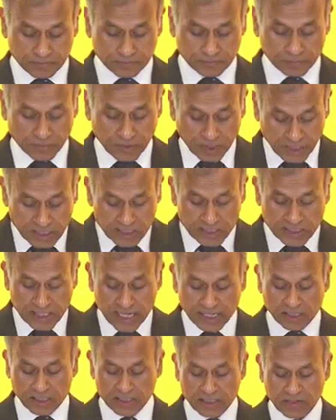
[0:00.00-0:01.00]
These
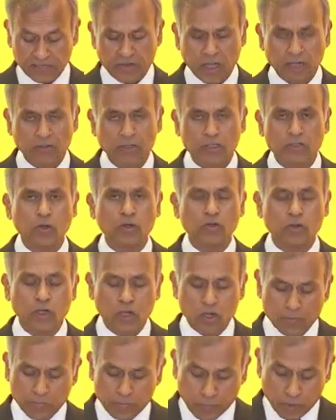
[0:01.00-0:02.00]
sectors have undergone
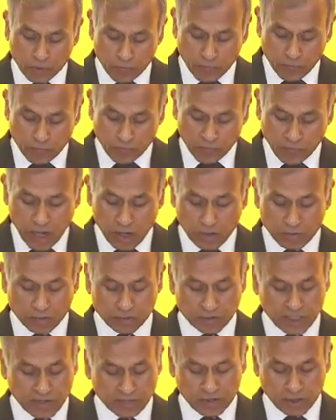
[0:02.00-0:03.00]
profound
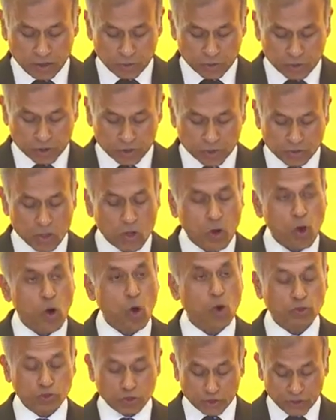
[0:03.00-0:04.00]
evolution,
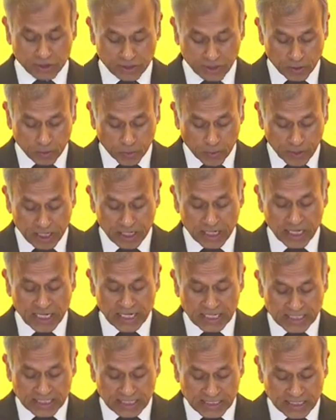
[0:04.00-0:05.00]
altering the way
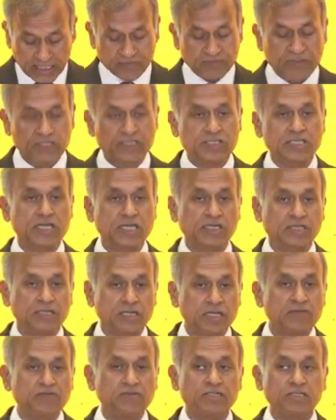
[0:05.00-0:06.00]
services are
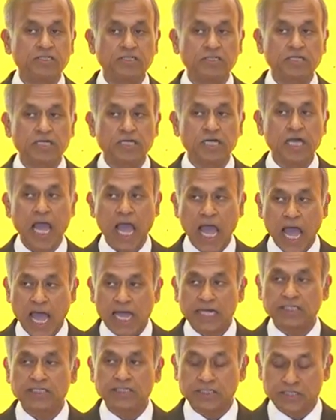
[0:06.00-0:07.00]
delivered
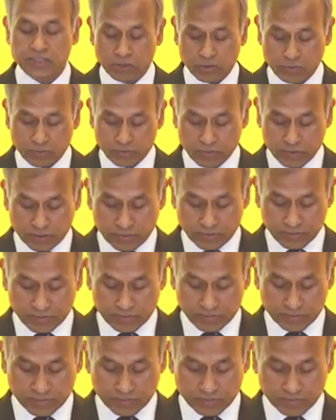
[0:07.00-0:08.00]
and consumed.
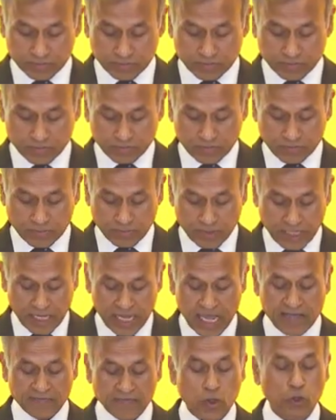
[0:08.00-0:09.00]
They
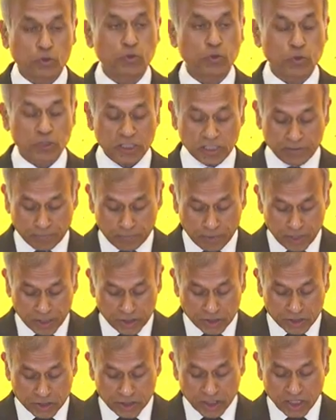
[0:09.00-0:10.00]
have not only
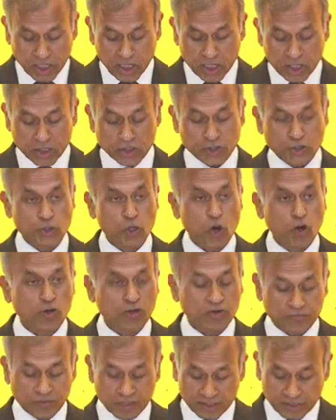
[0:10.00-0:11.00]
bridged
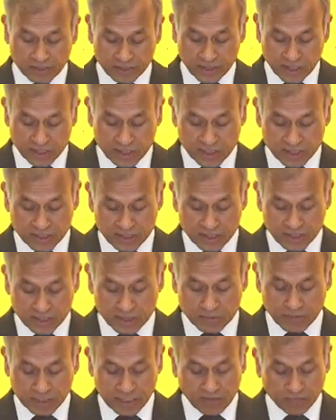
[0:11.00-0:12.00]
geographical distances,
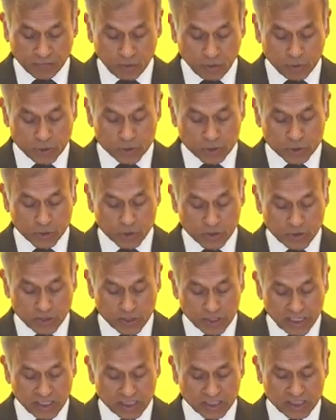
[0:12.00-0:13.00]
but have also
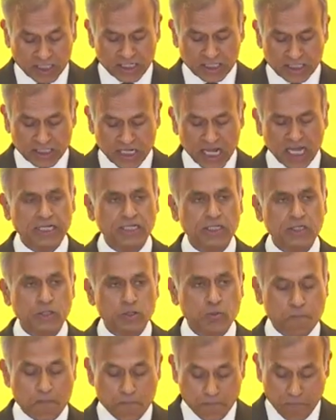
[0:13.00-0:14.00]
created entirely new
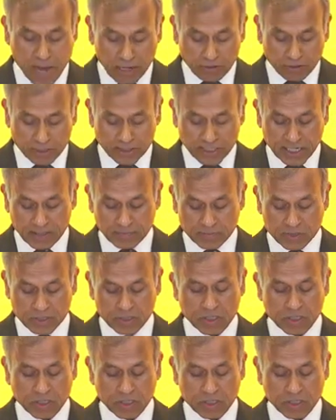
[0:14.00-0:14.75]
paradigms